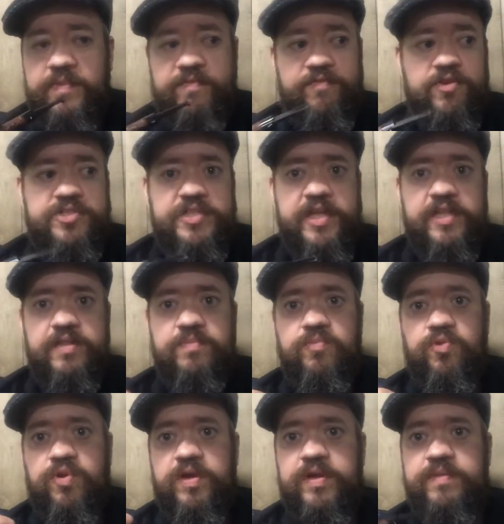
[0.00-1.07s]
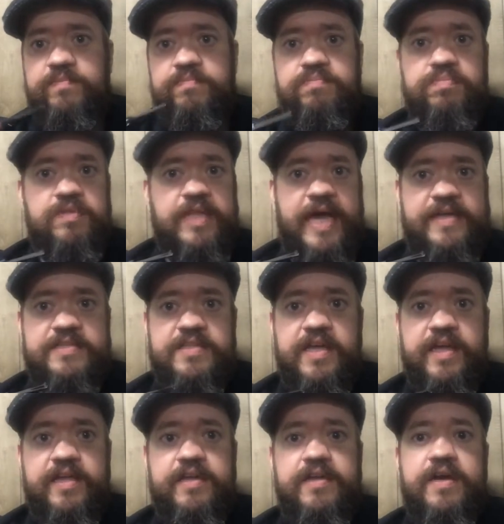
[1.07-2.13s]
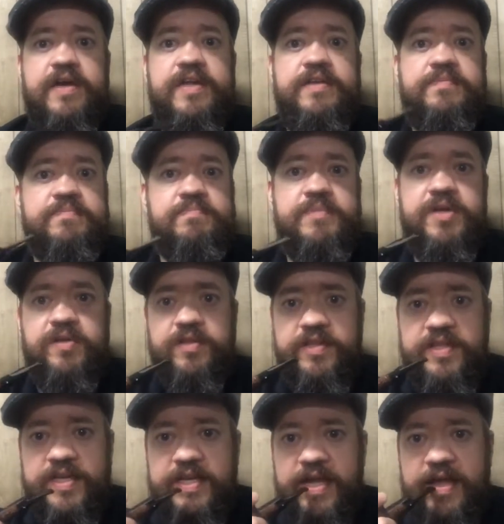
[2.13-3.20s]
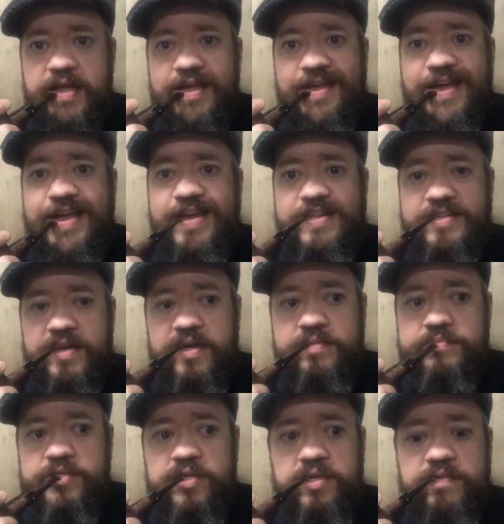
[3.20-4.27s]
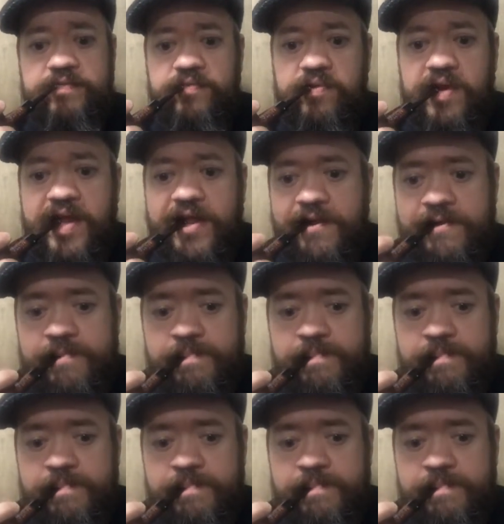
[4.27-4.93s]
first thing in the morning, last thing at night, middle of the day, anytime's good for it.